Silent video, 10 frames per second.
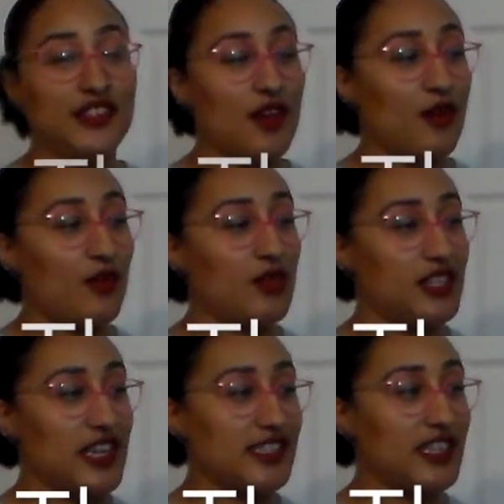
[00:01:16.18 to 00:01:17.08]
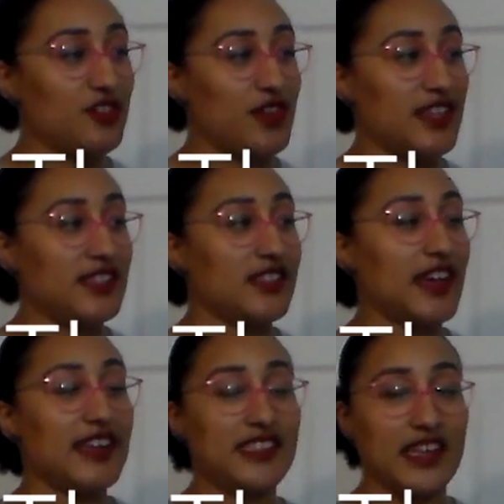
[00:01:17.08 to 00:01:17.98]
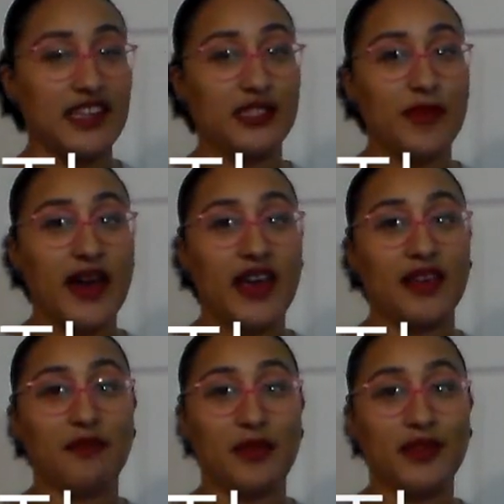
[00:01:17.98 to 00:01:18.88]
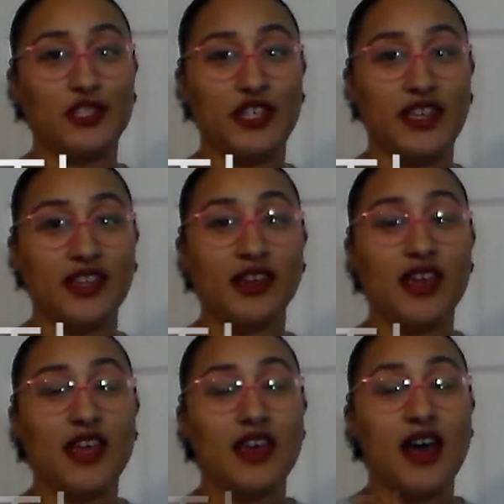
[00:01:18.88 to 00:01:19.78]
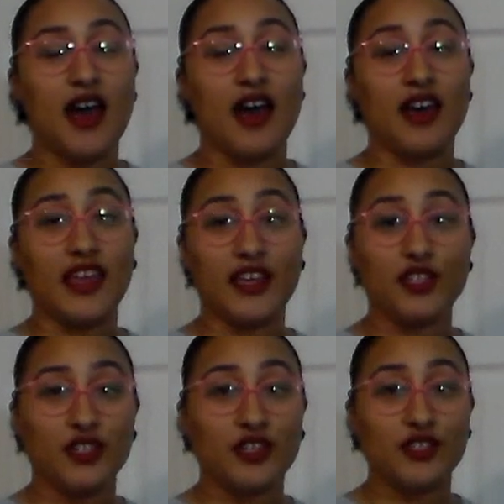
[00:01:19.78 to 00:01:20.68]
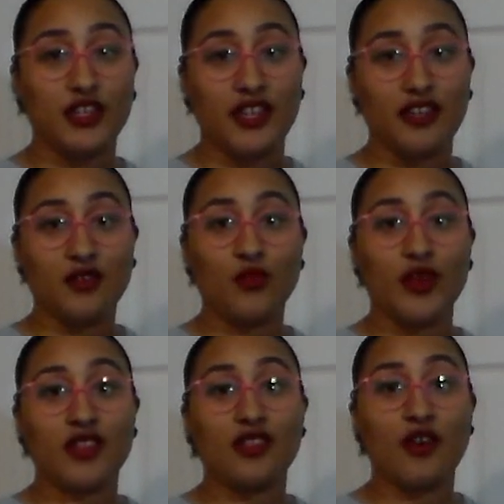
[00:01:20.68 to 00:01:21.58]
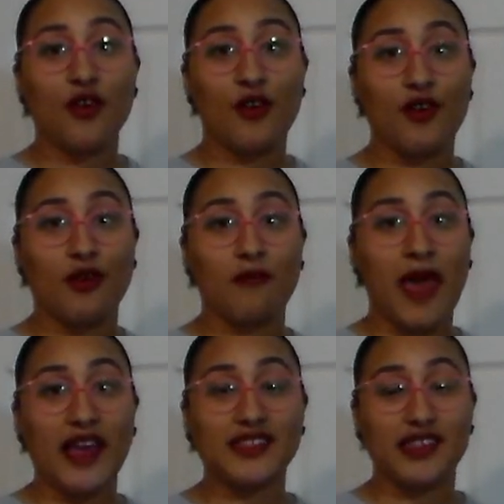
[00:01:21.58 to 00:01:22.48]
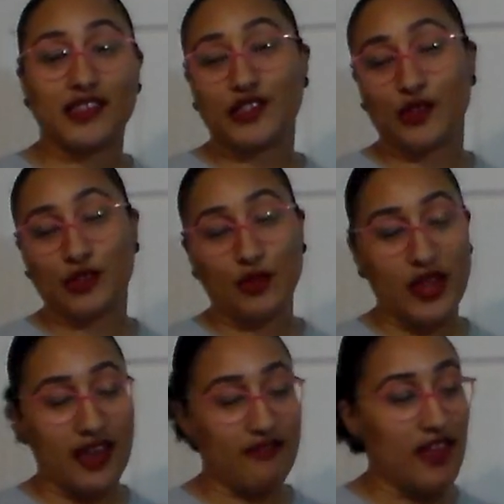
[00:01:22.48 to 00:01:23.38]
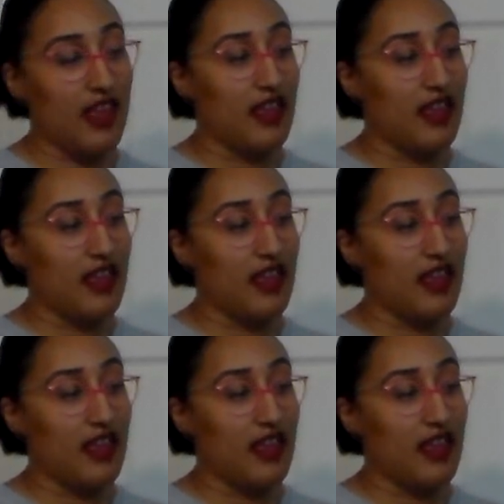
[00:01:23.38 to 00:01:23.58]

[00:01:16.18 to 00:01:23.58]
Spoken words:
So the Jessica dress, like I said, is by Mimi G in conjunction with her magazine So Def.